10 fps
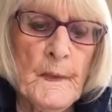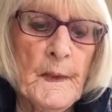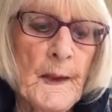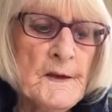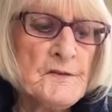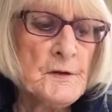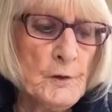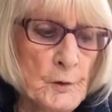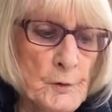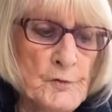Get
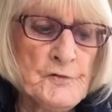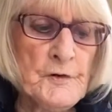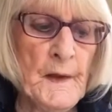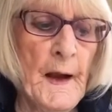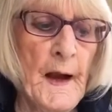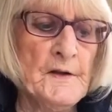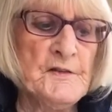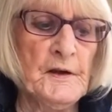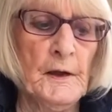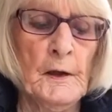used to the
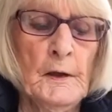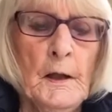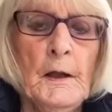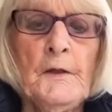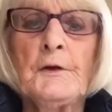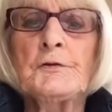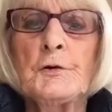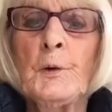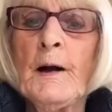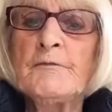idea that
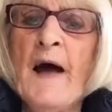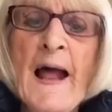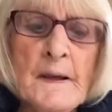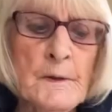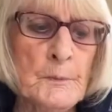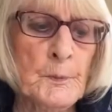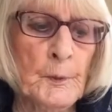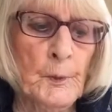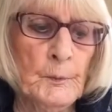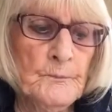you are
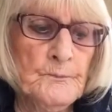valuable,